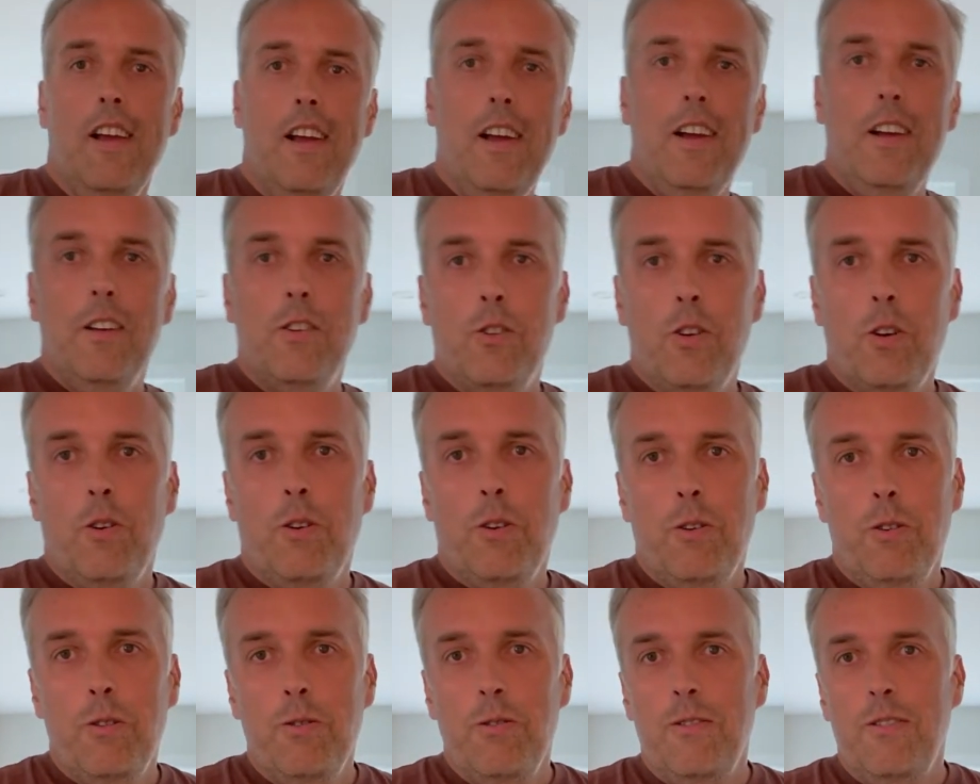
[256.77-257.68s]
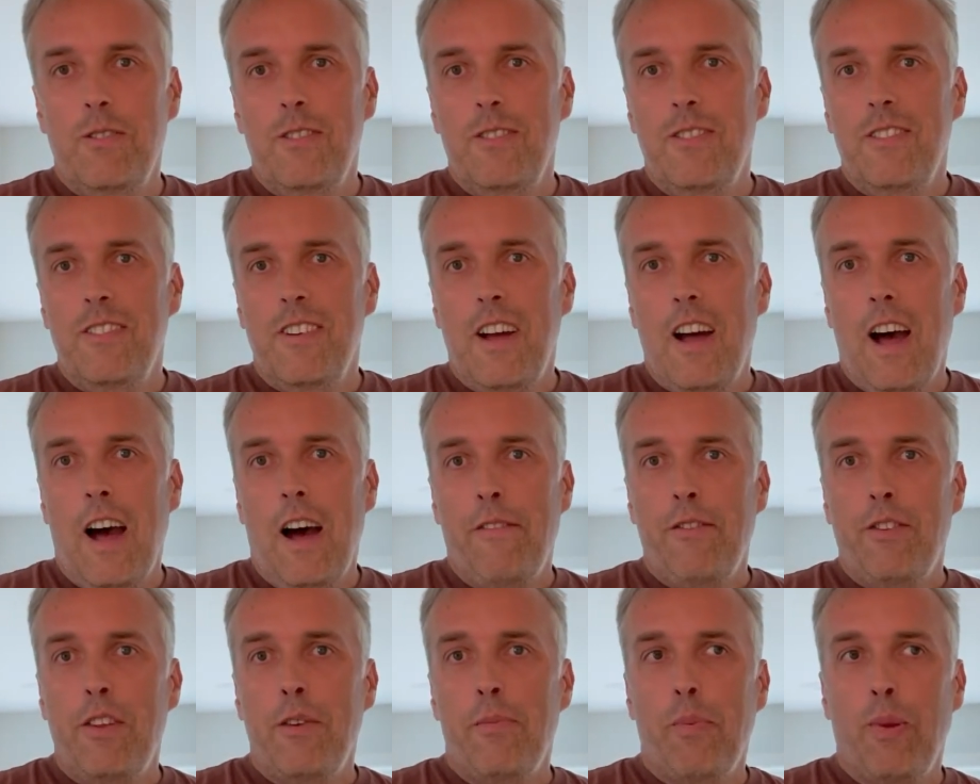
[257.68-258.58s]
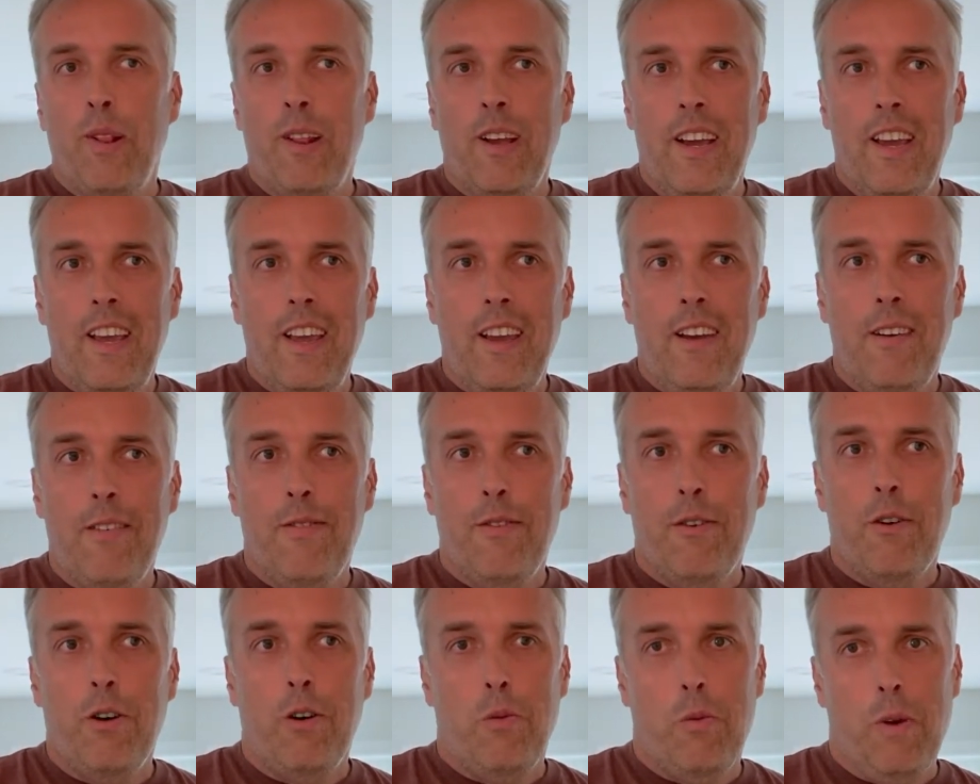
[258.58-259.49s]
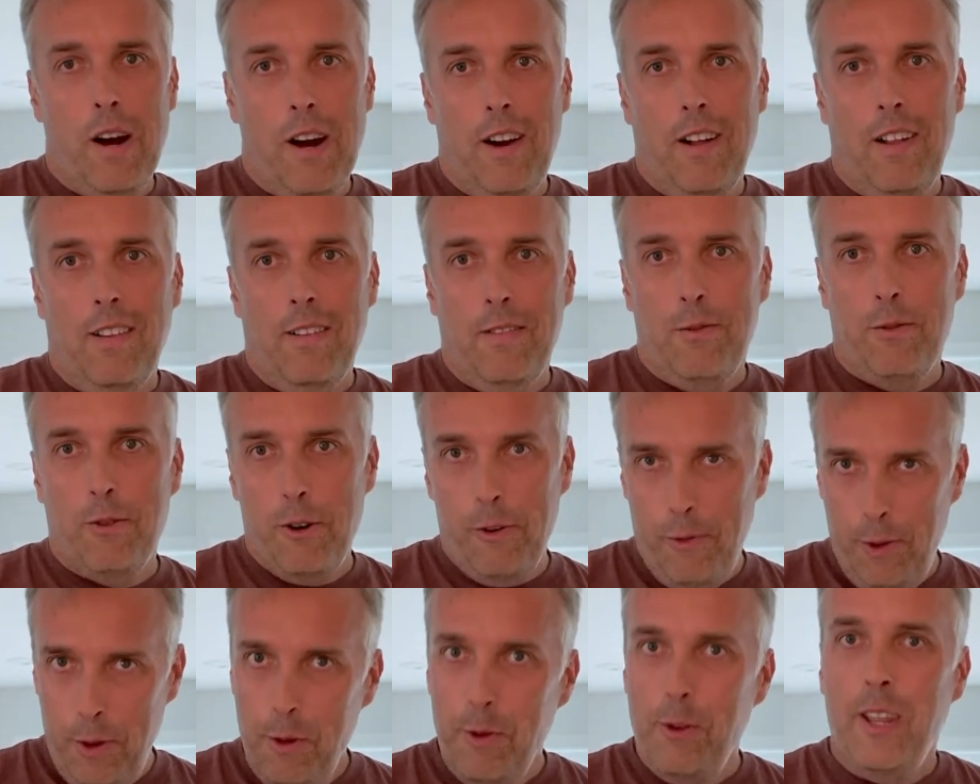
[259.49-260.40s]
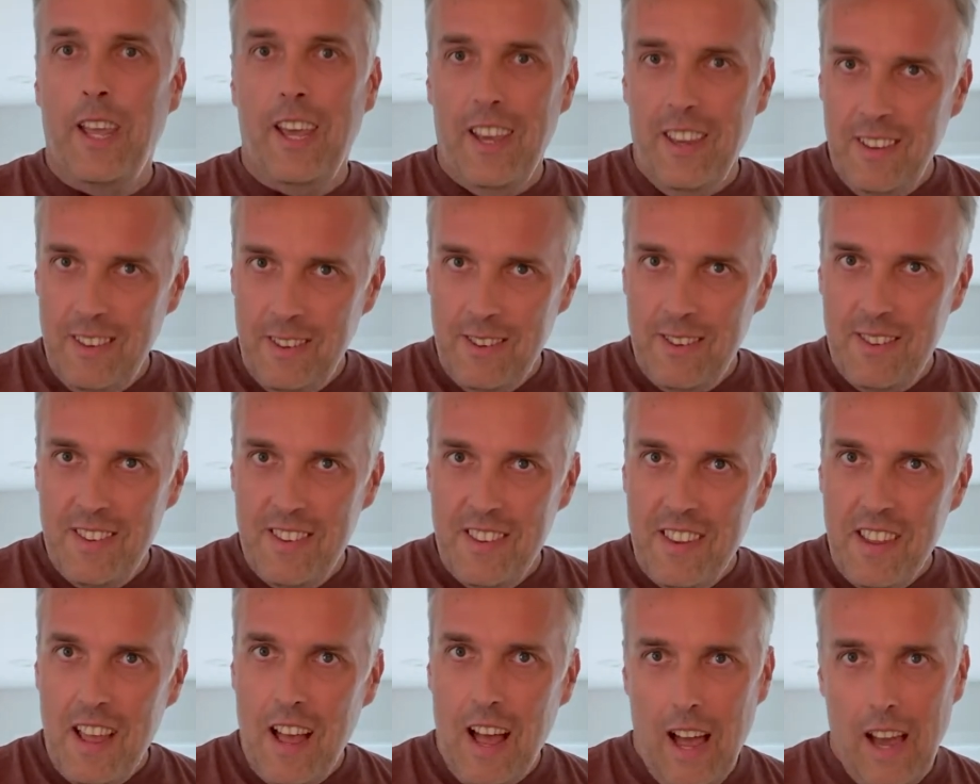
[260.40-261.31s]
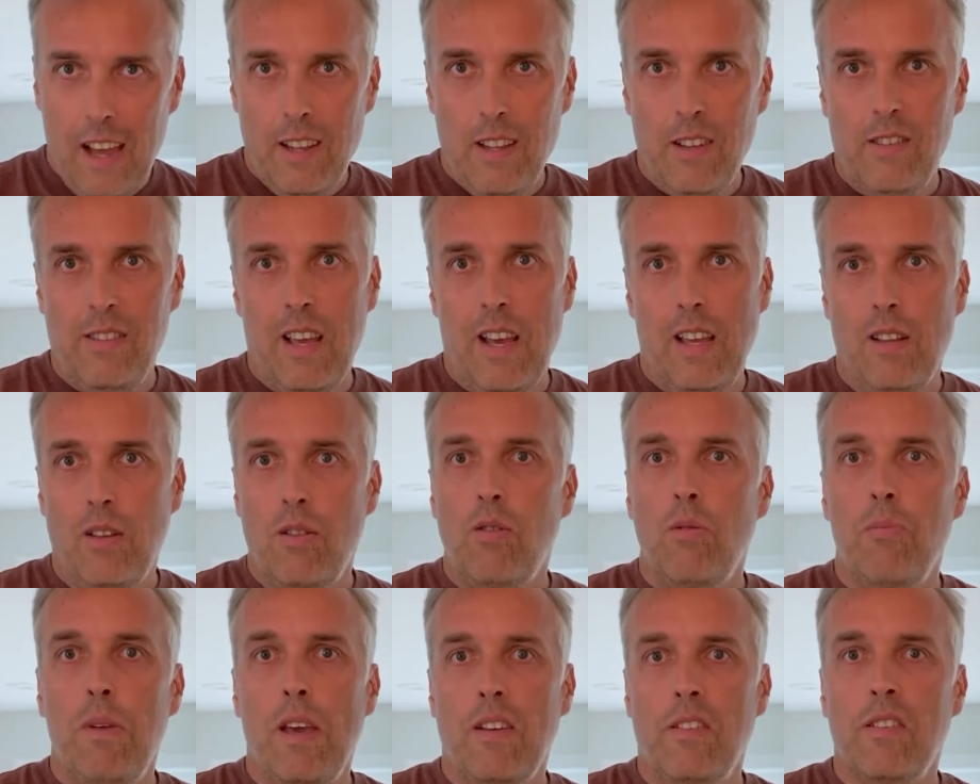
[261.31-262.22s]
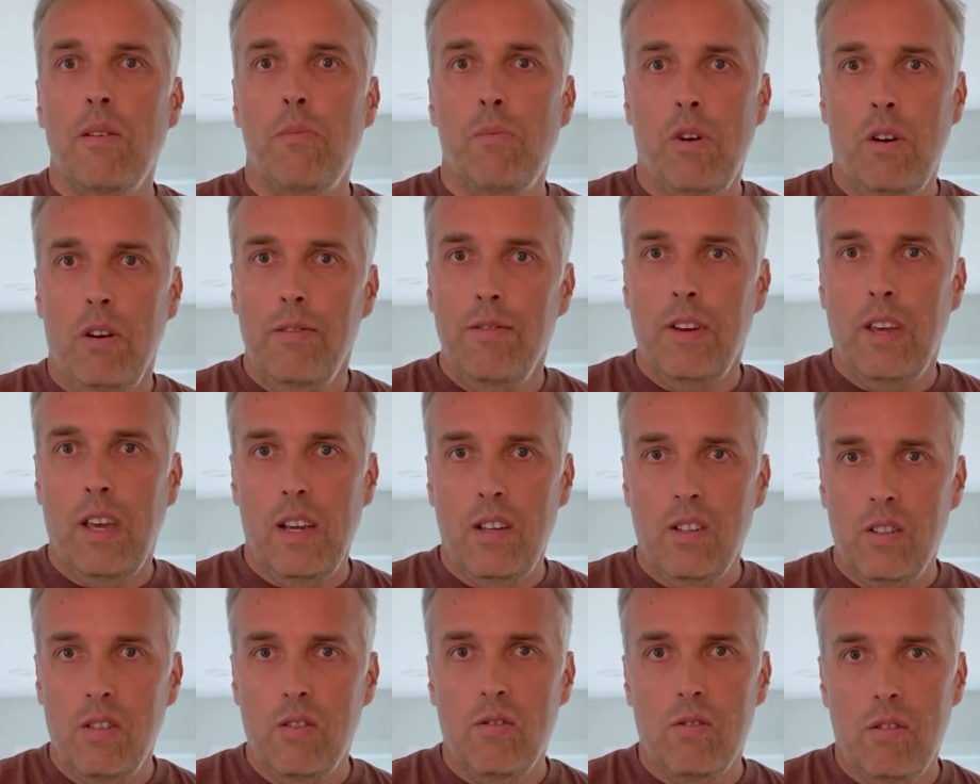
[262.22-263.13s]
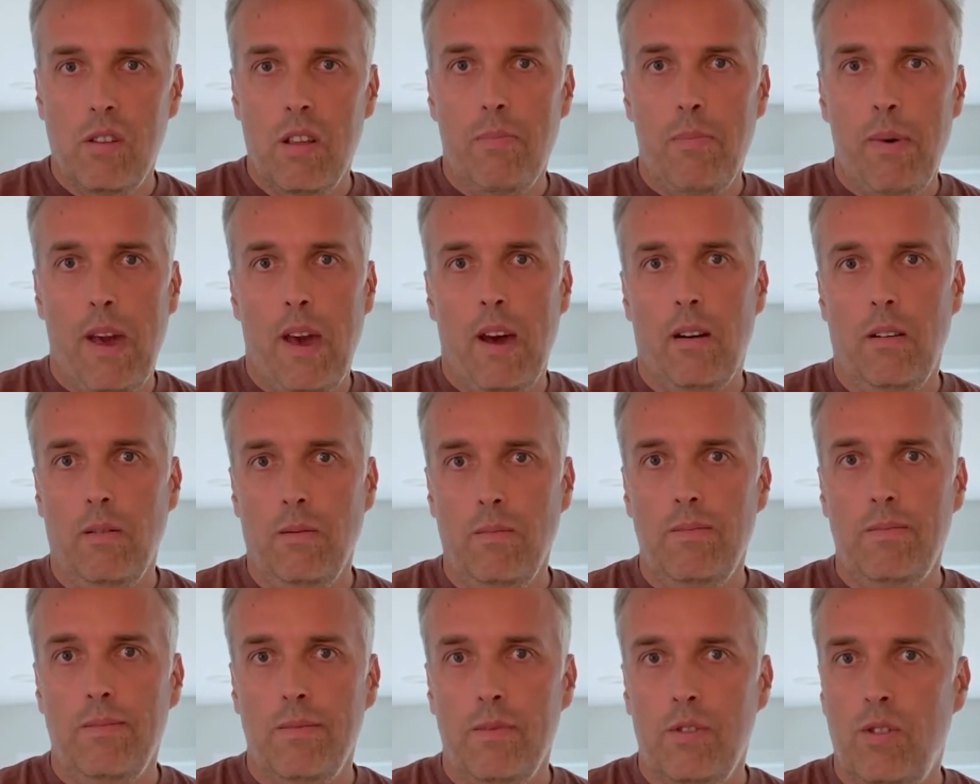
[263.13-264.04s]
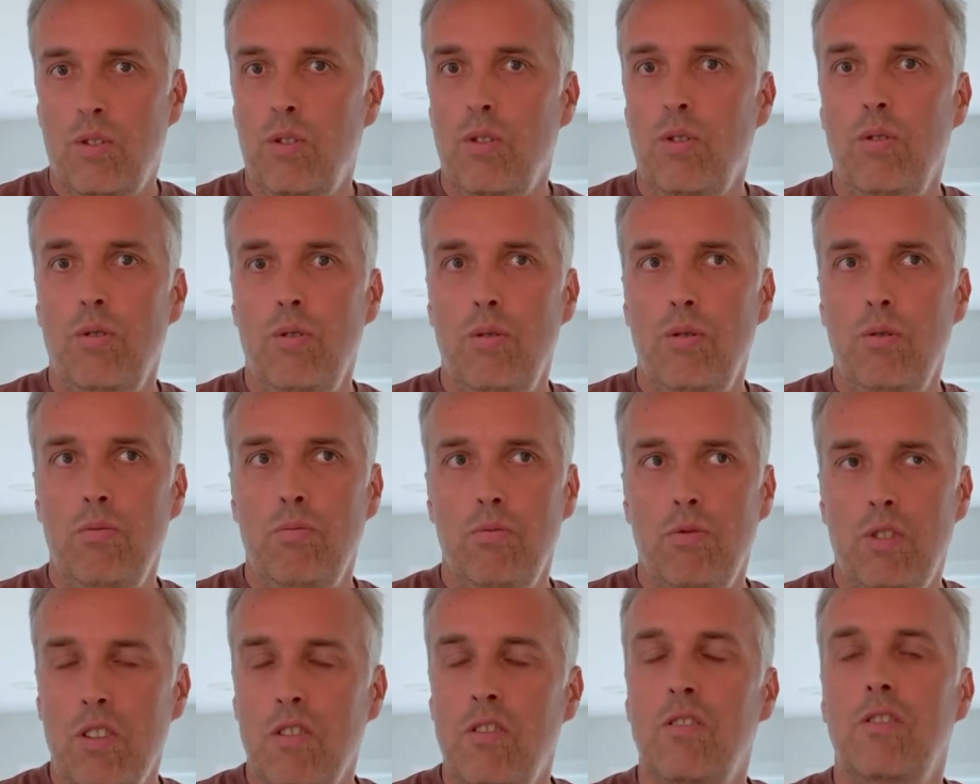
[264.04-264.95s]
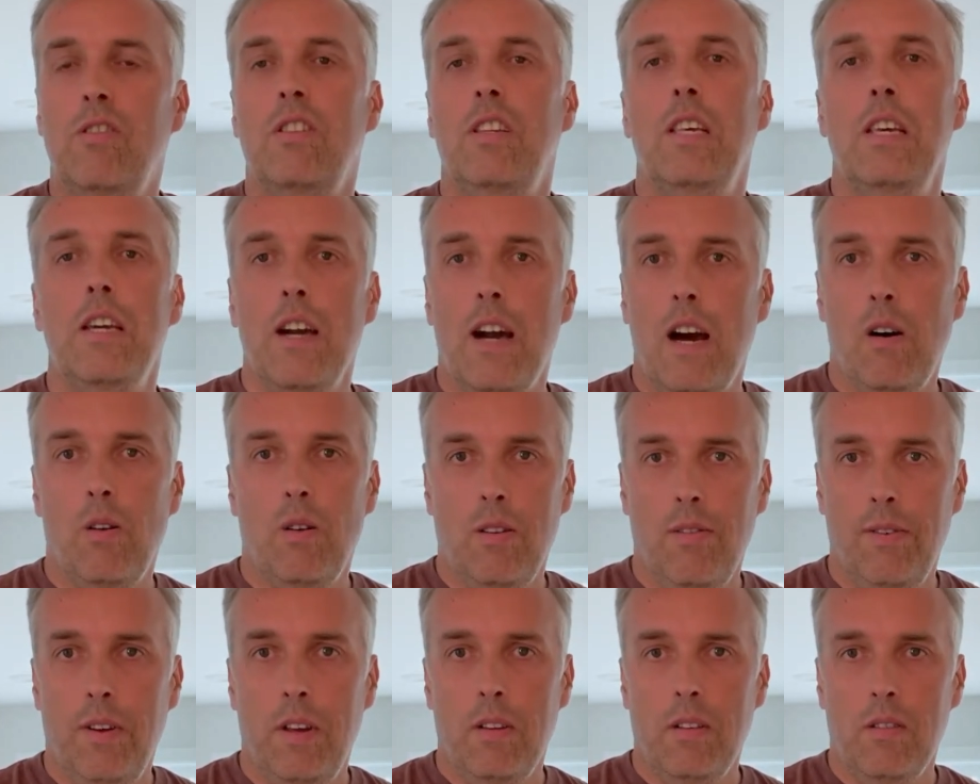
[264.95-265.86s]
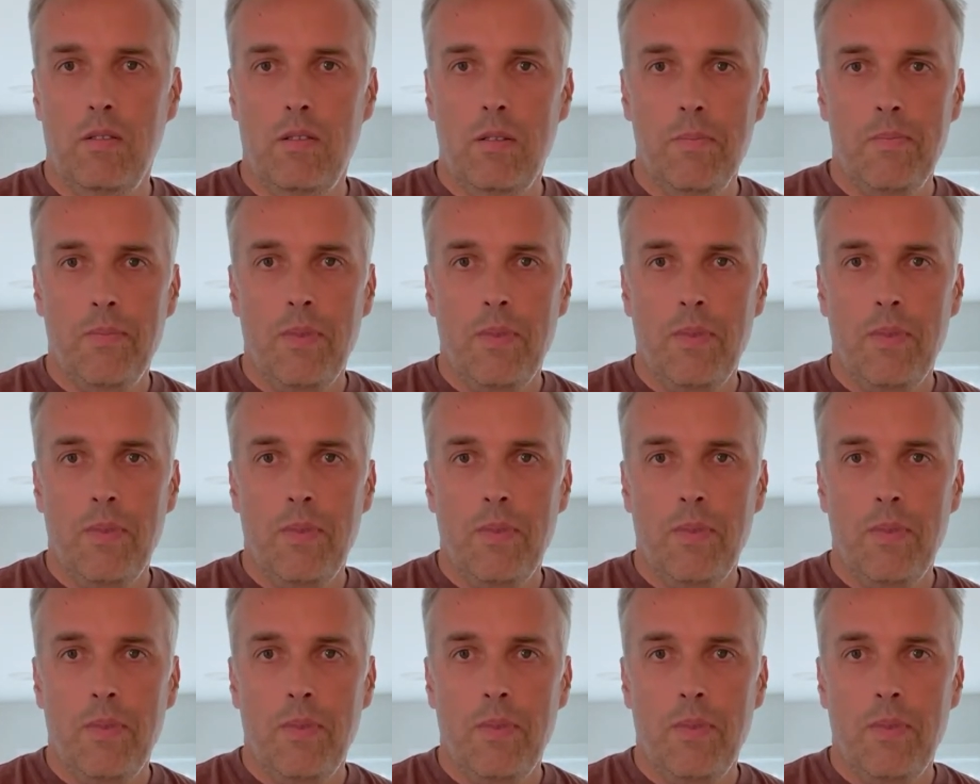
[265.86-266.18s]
So after playing for a while, for a few days, I decided to make some modifications to the paddle to just see how it feels.